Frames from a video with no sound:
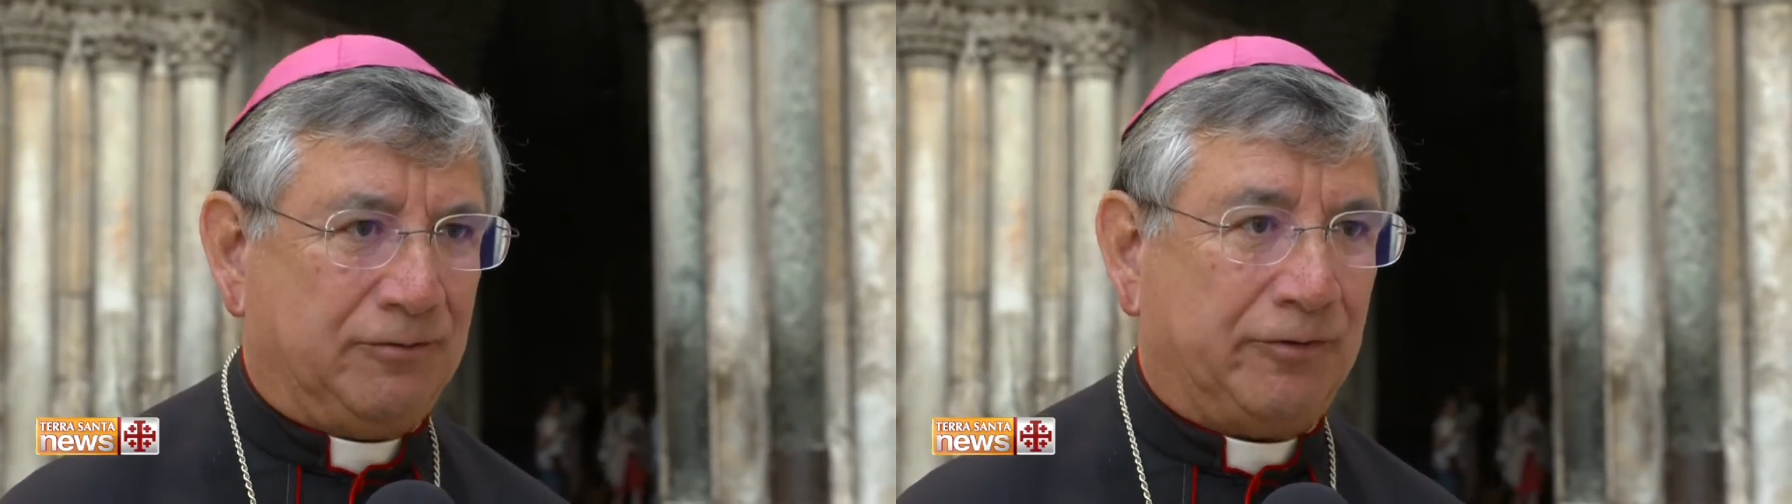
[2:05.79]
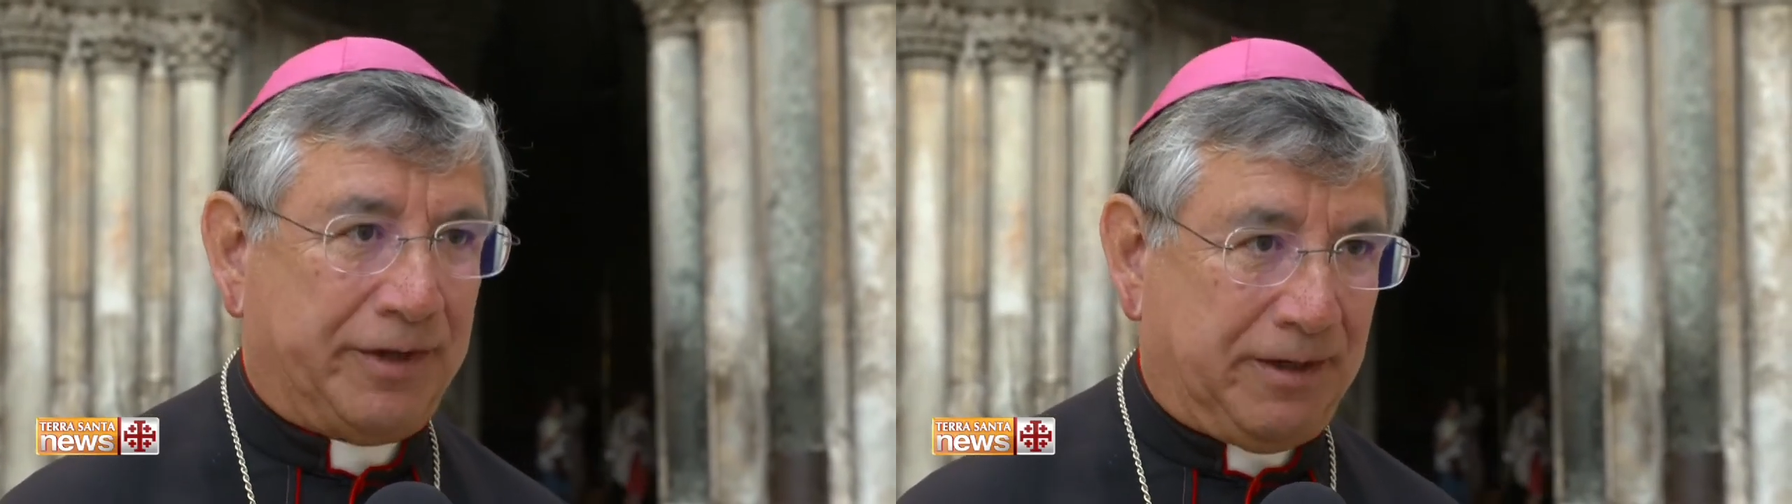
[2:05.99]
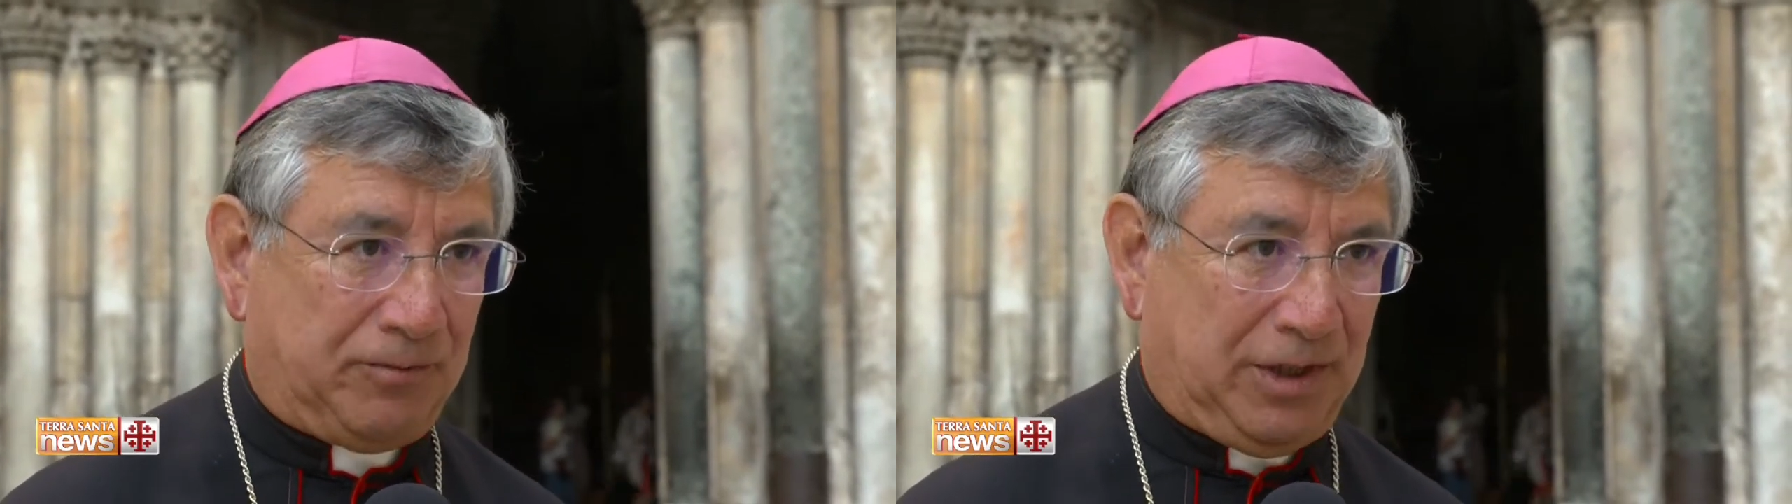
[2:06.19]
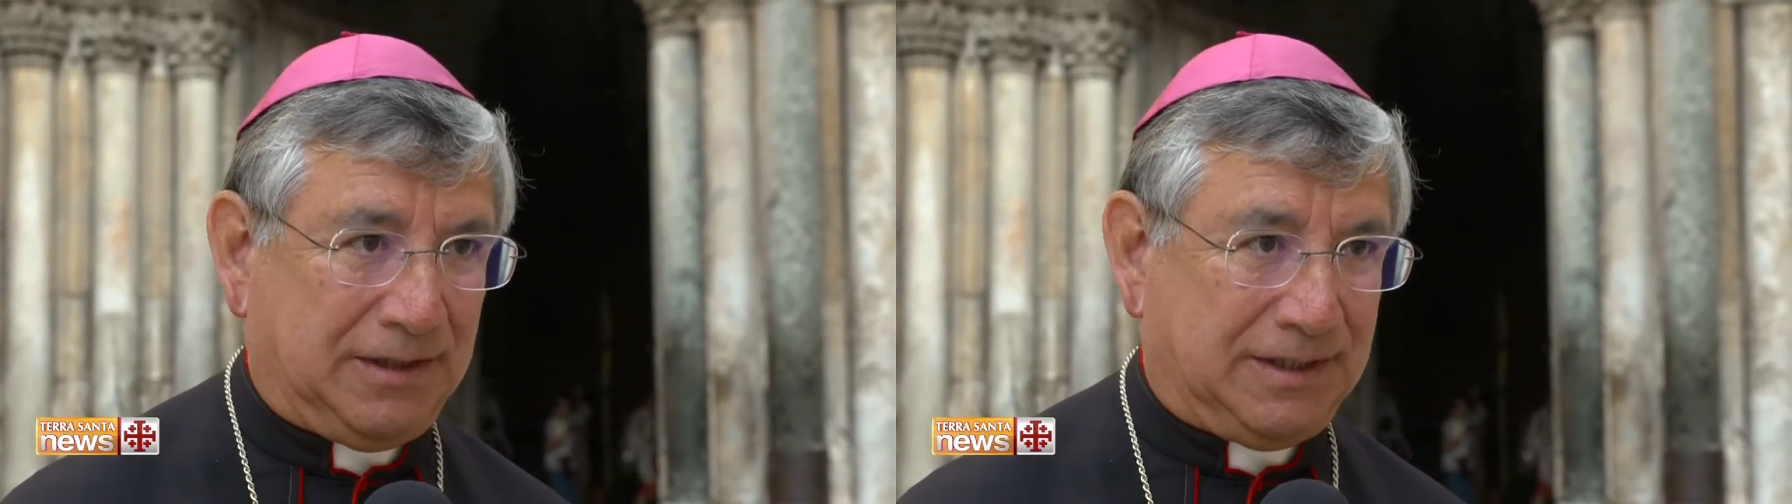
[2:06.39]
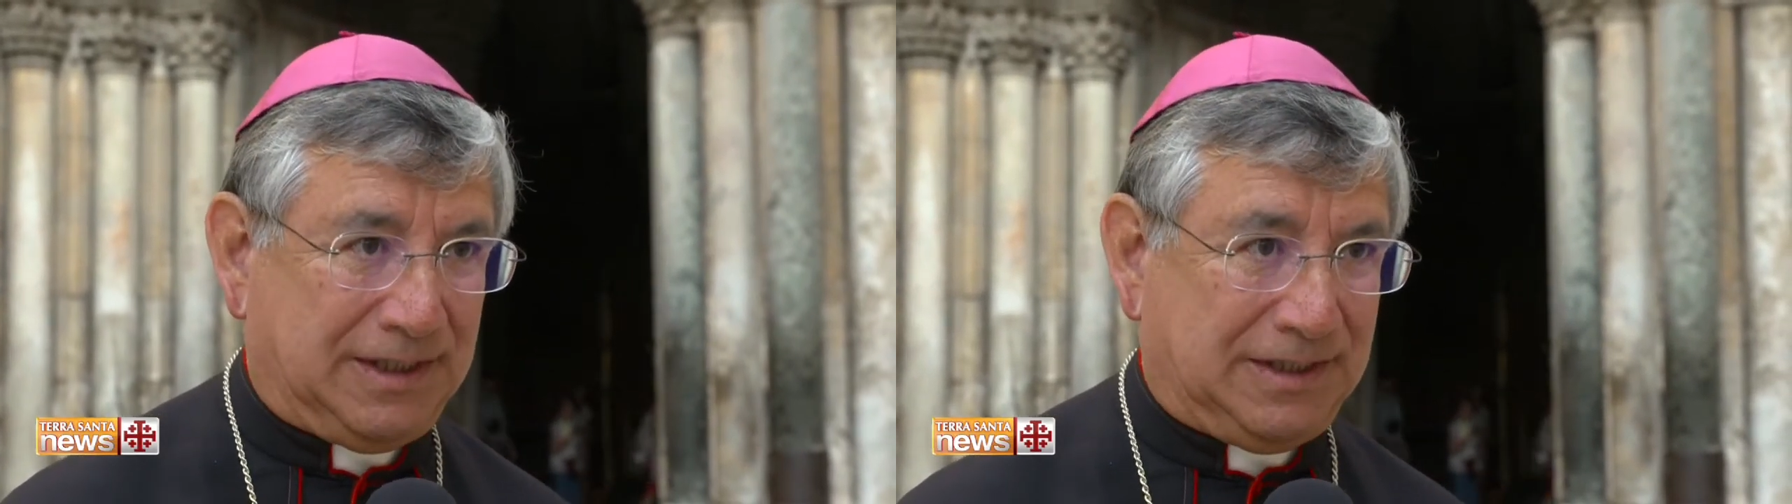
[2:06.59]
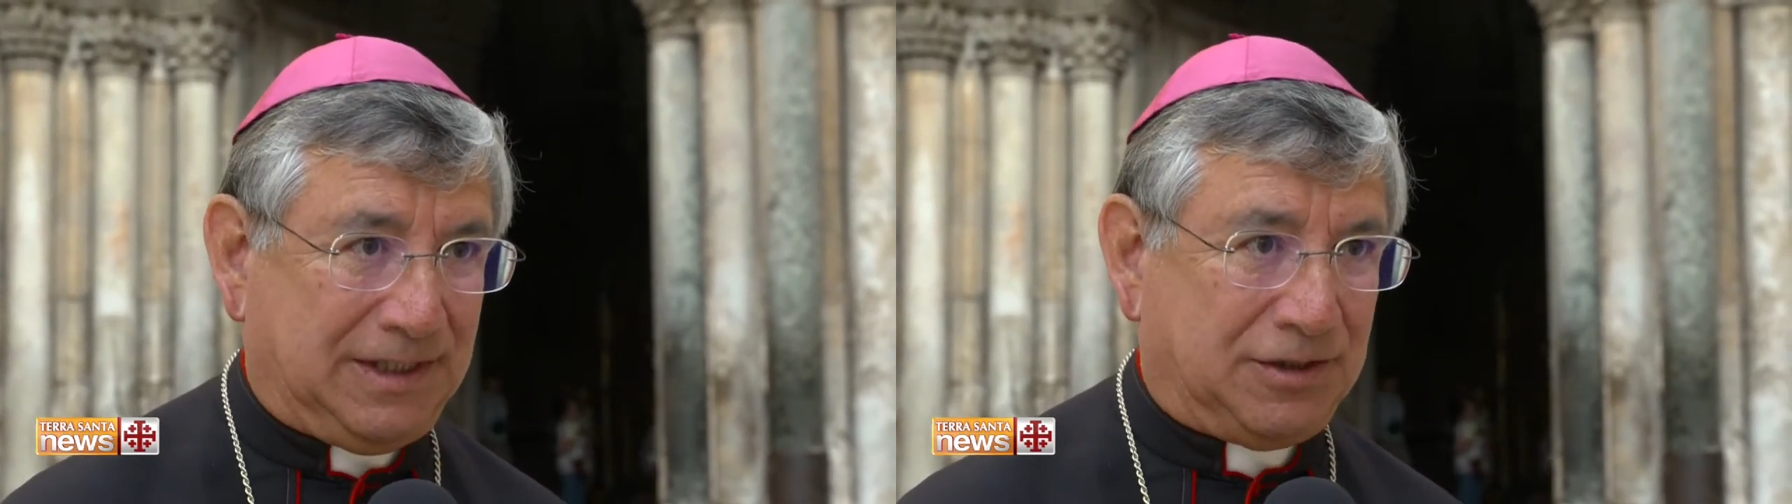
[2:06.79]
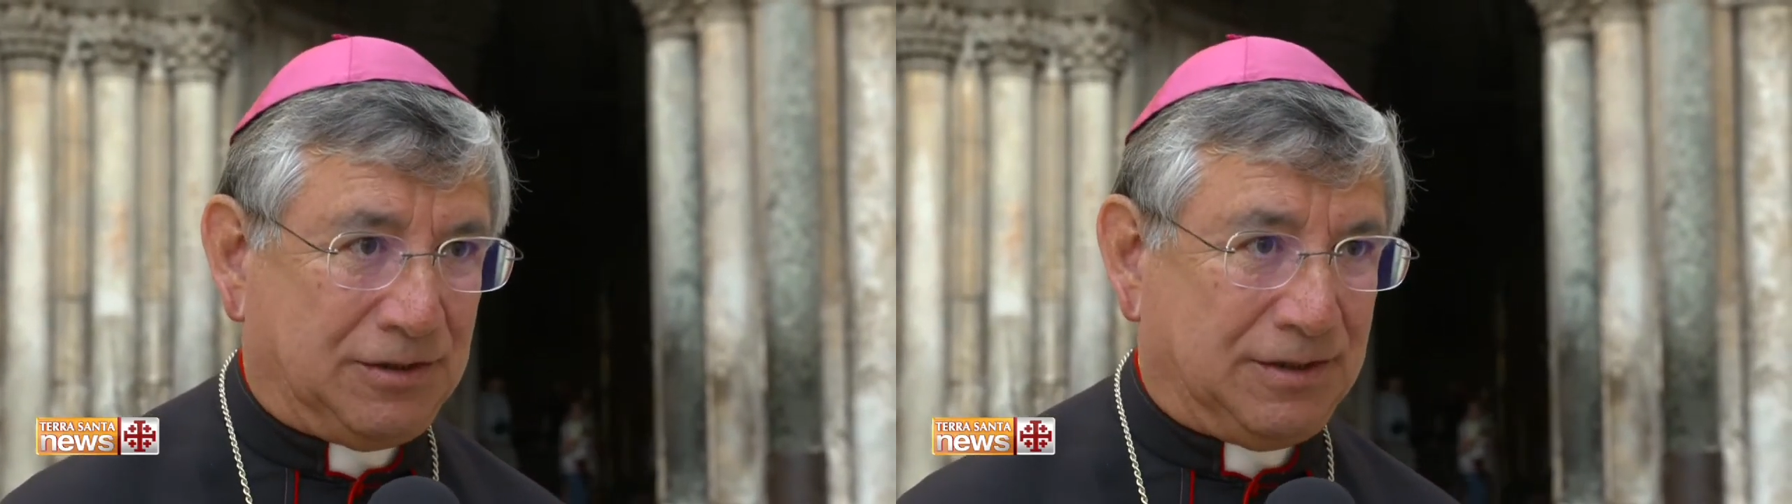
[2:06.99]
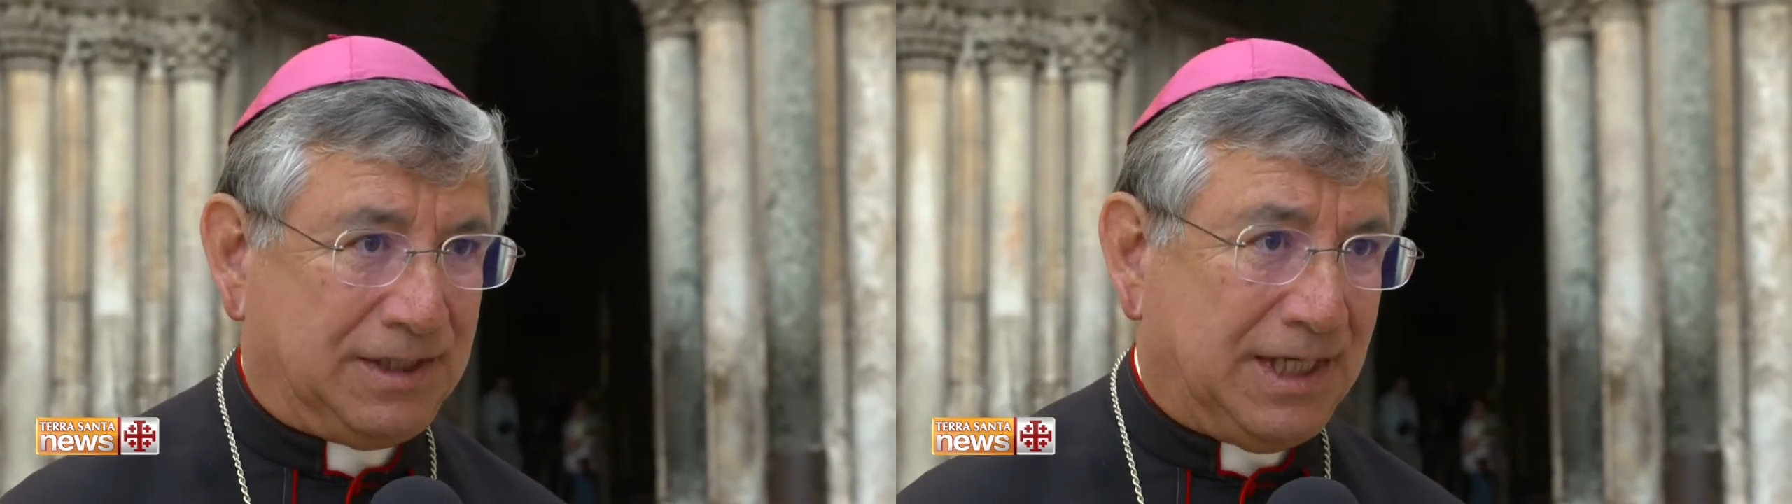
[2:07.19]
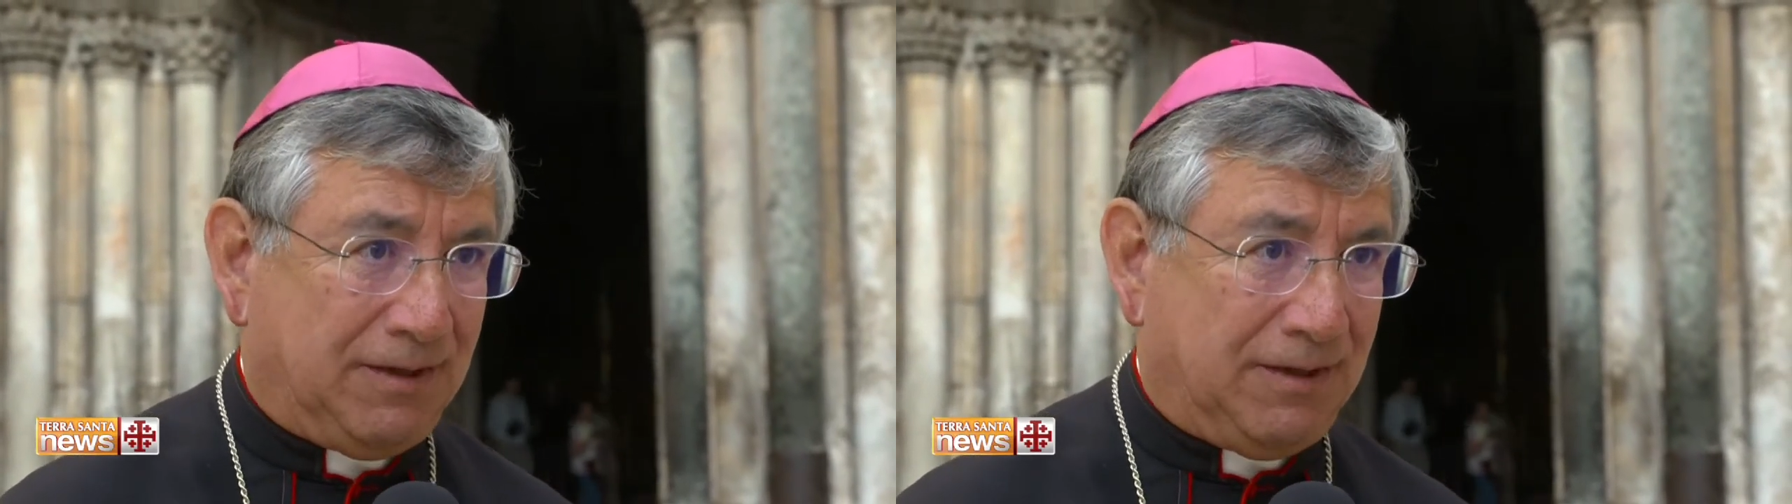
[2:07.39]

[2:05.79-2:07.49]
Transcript: for their brothers and sisters that